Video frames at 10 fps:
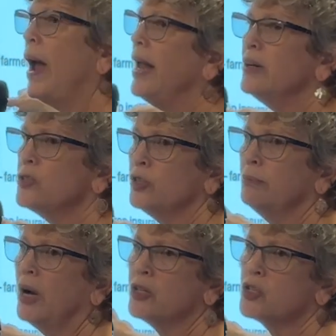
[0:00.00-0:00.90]
way
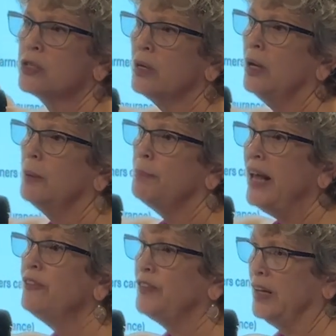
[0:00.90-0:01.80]
too much
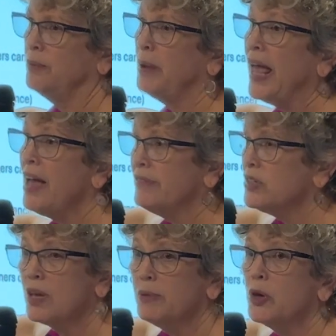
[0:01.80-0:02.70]
benefit by
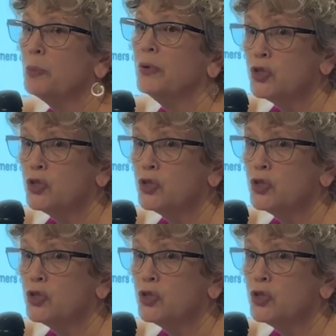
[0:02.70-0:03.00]
having some of their